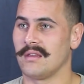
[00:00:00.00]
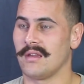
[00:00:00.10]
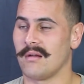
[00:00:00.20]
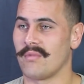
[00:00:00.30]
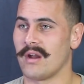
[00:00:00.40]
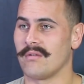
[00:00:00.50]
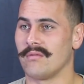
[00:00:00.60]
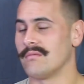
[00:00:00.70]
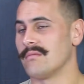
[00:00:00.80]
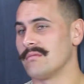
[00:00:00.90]
come round
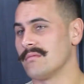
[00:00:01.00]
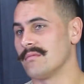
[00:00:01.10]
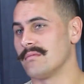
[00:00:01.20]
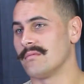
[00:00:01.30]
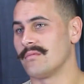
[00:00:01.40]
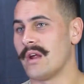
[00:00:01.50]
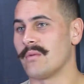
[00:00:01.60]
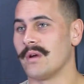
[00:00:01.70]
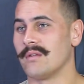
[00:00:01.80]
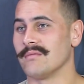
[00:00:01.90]

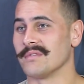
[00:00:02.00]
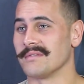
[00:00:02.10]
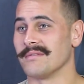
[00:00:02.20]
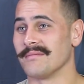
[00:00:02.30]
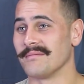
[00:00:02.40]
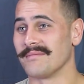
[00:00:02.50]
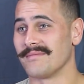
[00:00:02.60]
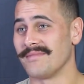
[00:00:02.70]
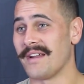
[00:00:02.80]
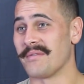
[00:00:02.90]
one wasn't
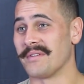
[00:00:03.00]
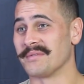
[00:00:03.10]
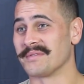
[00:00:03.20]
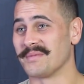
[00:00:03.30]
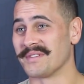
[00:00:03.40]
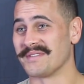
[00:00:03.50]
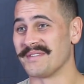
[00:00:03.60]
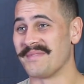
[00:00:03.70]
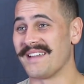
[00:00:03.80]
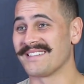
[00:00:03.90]

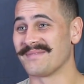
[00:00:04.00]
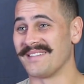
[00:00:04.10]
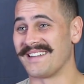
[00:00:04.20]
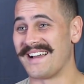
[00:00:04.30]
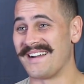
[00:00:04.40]
the best, but